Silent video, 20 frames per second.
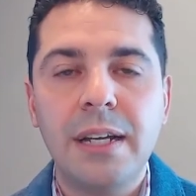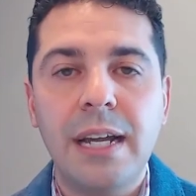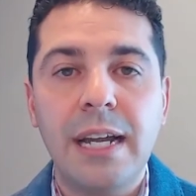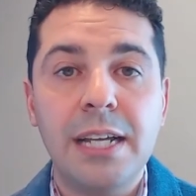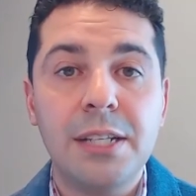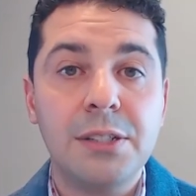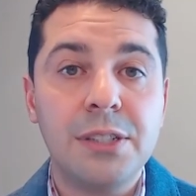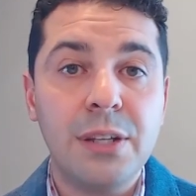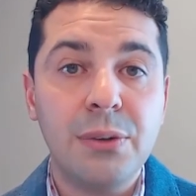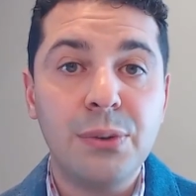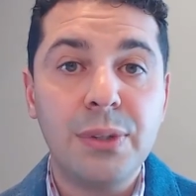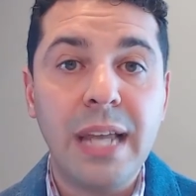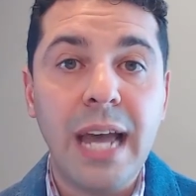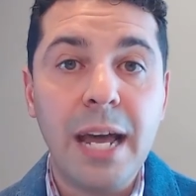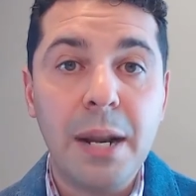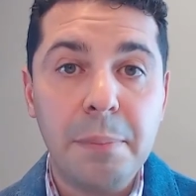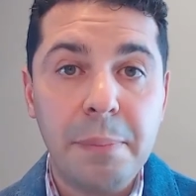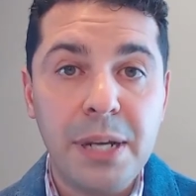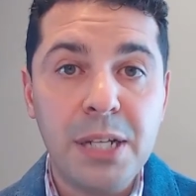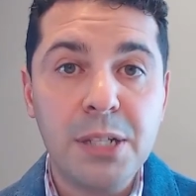has their
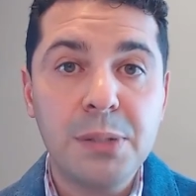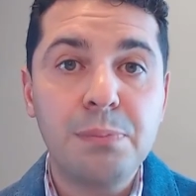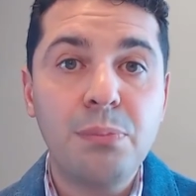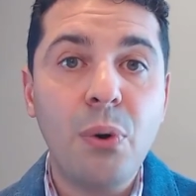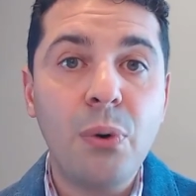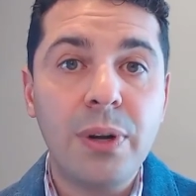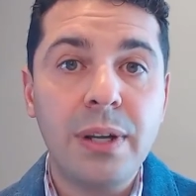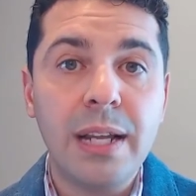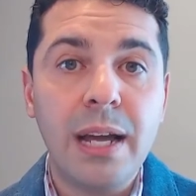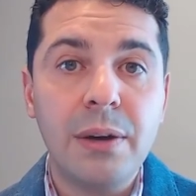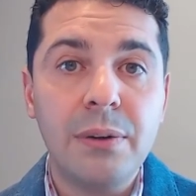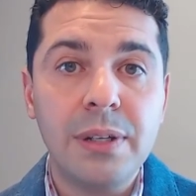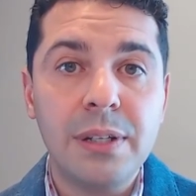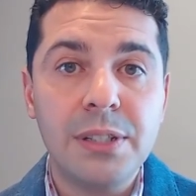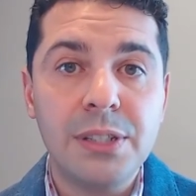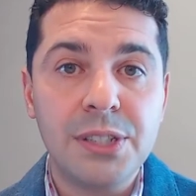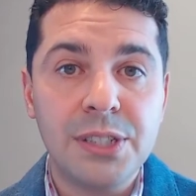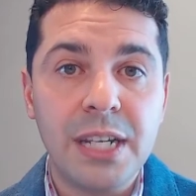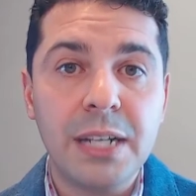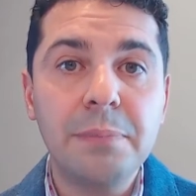database broken out
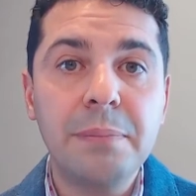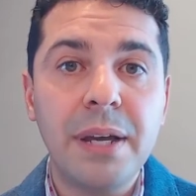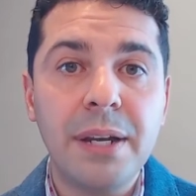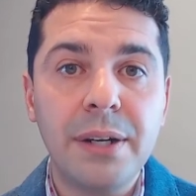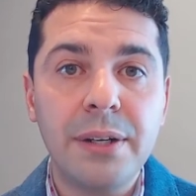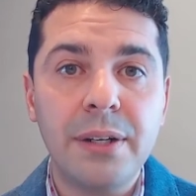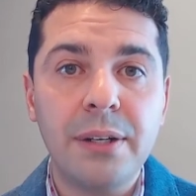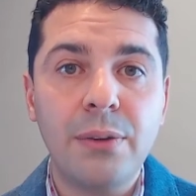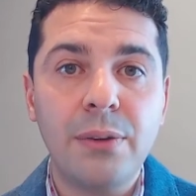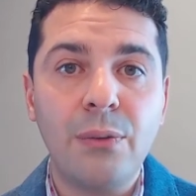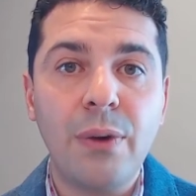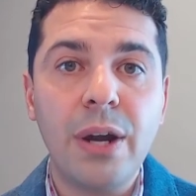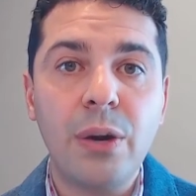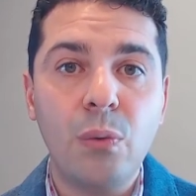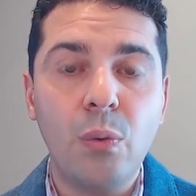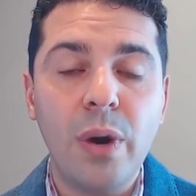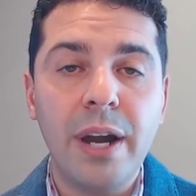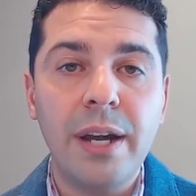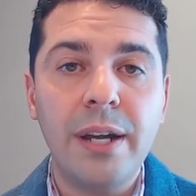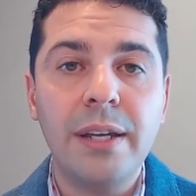and segmented in the
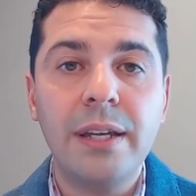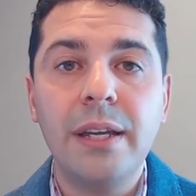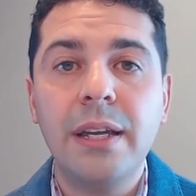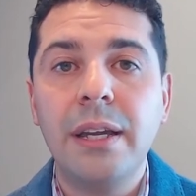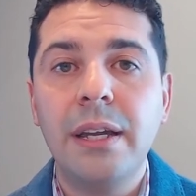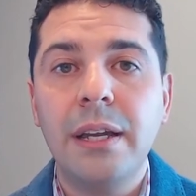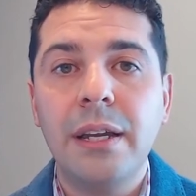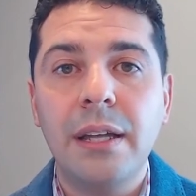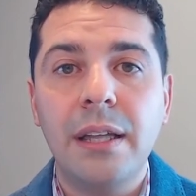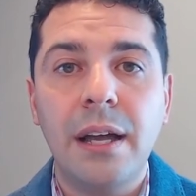right way,